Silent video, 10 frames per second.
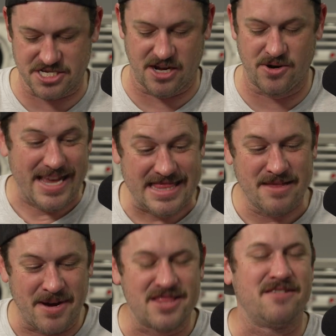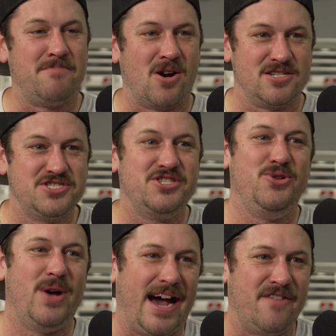So in the month of March,
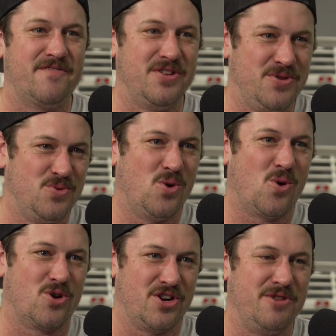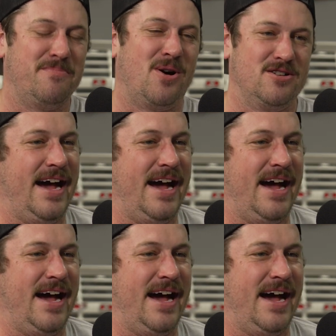you have to order your part.